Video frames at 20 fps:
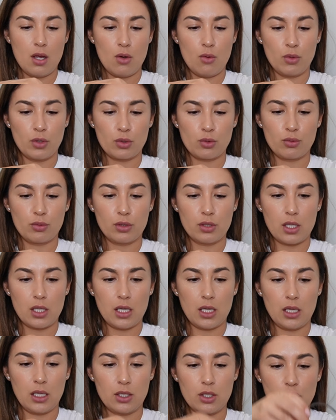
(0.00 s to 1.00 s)
which
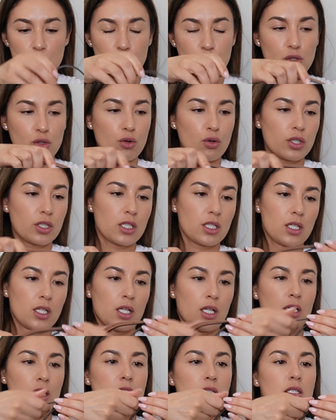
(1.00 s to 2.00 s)
will shorten
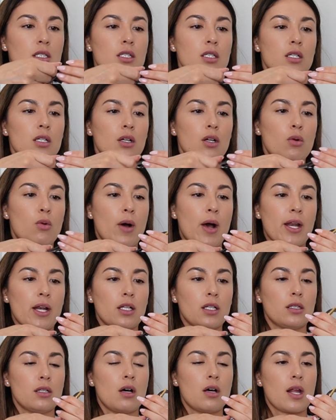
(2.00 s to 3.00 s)
it quite
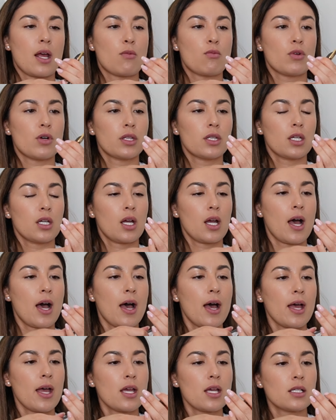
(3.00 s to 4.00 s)
a lot. And what the
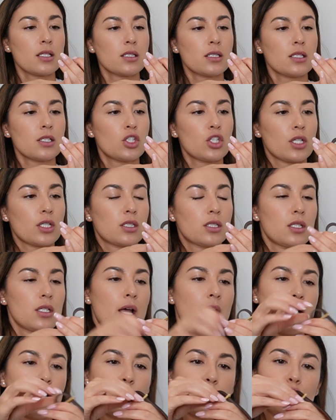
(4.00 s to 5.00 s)
guy suggested
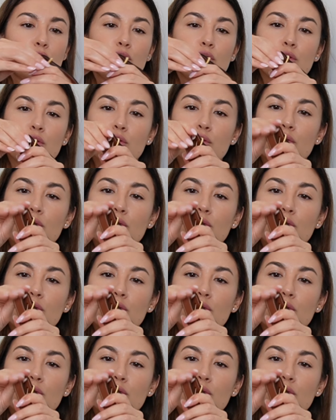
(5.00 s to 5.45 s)
I do